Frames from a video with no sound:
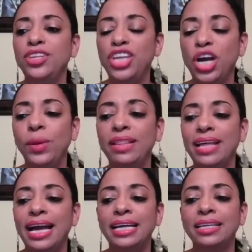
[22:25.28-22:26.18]
knowing
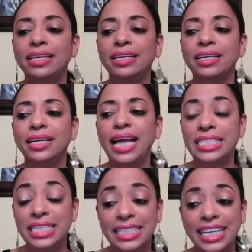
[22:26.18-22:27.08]
that
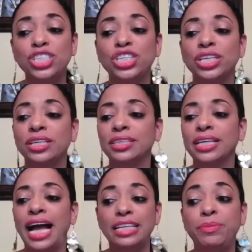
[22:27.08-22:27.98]
as a
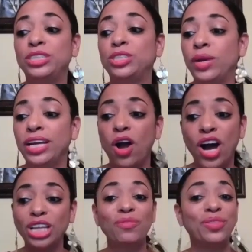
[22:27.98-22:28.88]
teacher, I'd be doing
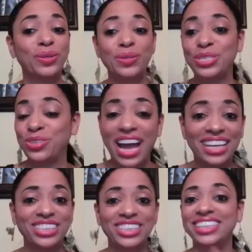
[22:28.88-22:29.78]
all of those
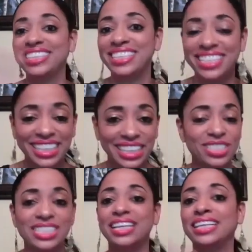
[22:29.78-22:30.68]
strategies and
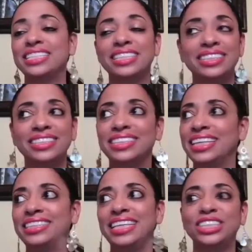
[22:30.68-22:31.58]
skill sets and
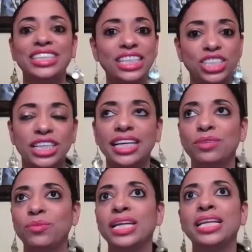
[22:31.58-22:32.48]

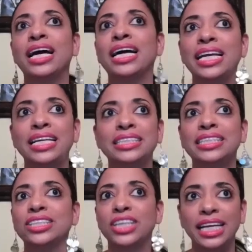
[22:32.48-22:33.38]
teaching and whatnot,
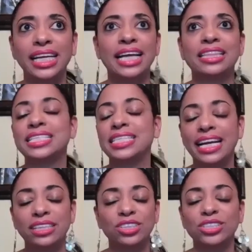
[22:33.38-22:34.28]
and looking at the
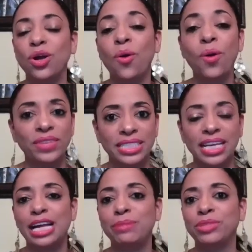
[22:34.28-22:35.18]
standards all the
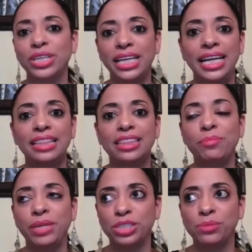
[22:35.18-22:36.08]
time, looking at
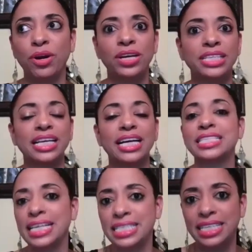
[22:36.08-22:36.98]
the benchmarks,
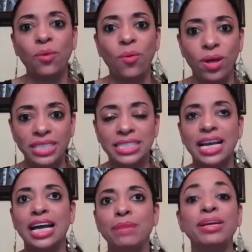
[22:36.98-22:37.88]
assessing all the
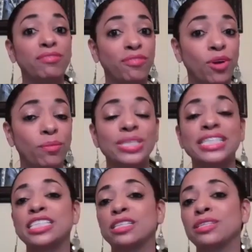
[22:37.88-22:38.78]
time, informal
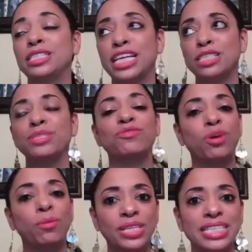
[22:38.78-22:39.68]
assessments,
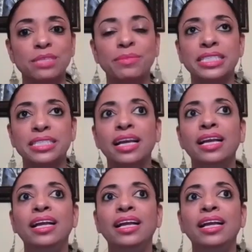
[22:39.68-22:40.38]
formal assessments.